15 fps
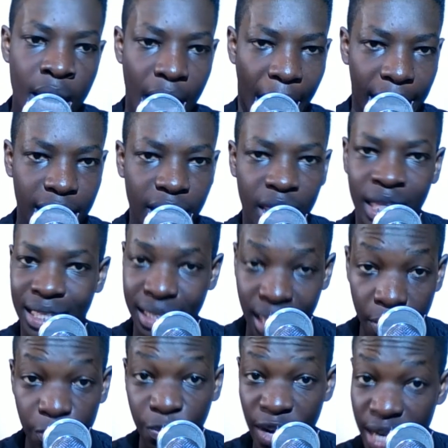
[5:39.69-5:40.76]
and the
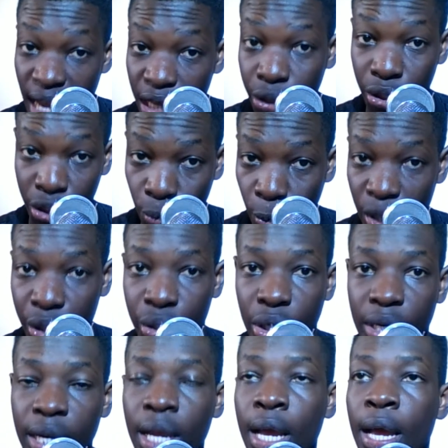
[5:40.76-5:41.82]
same financial
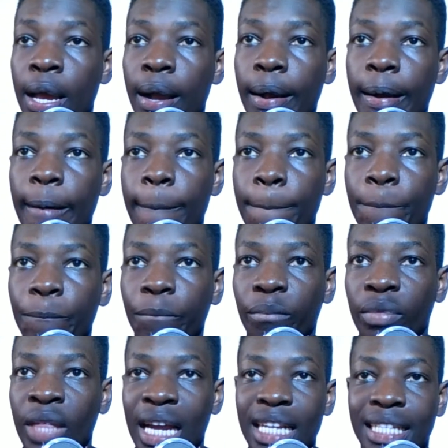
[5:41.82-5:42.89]
situation um,
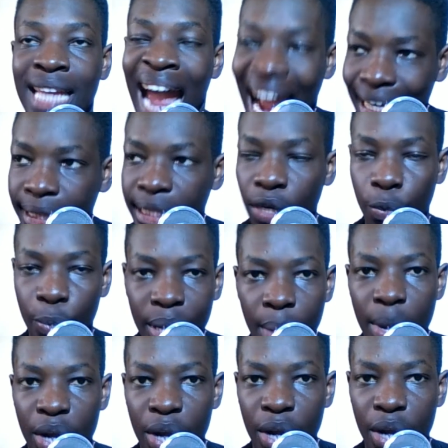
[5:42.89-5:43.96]
that is hurting Real
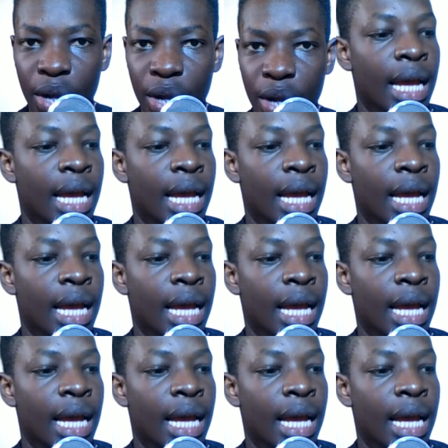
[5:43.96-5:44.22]
Madrid